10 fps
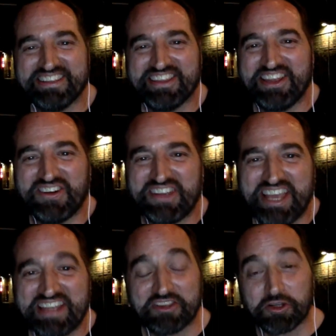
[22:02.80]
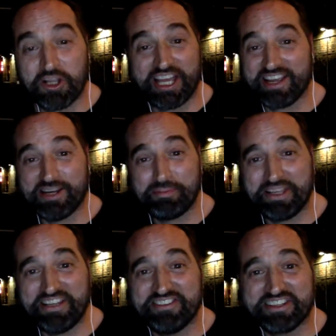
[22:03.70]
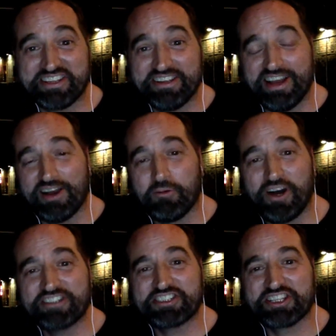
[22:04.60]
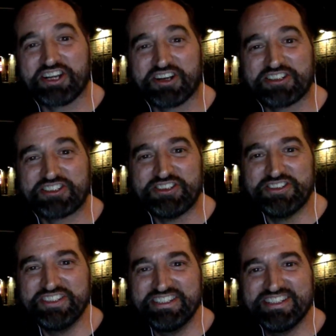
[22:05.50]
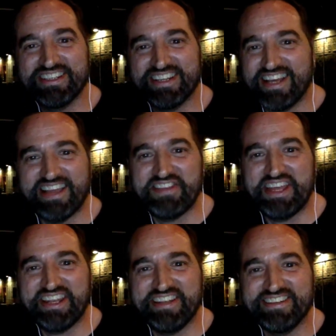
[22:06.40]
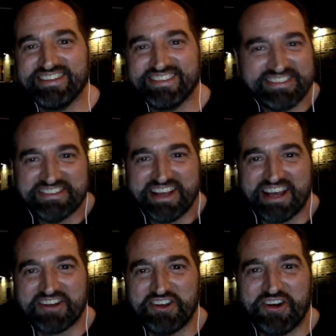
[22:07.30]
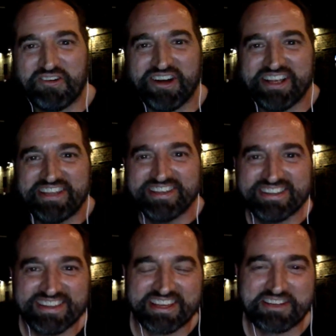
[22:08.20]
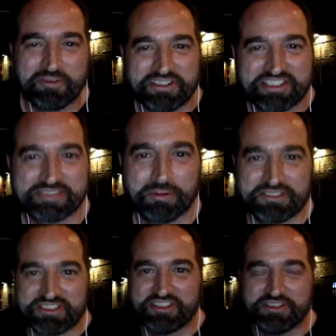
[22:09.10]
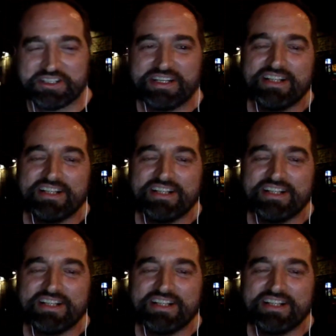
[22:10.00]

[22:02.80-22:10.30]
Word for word: They don't get it. They're like, I played the, I watched the cartoon, and then I don't know what. Like, what's it supposed to do?